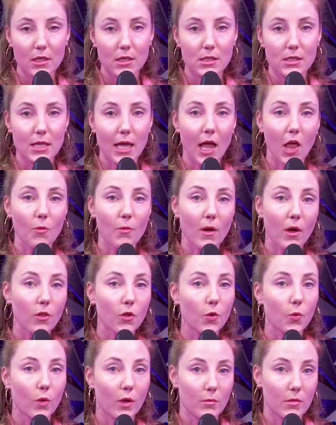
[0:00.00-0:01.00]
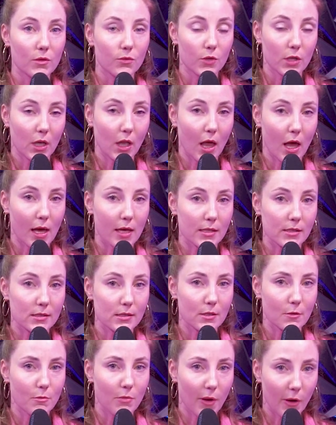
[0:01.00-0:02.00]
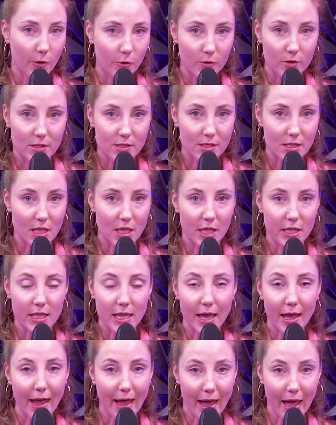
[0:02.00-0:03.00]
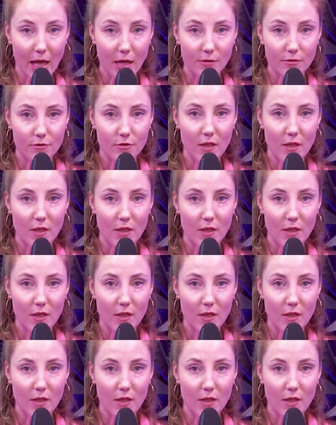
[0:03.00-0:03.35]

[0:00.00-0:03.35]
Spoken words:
to help other women realize the potency that they have,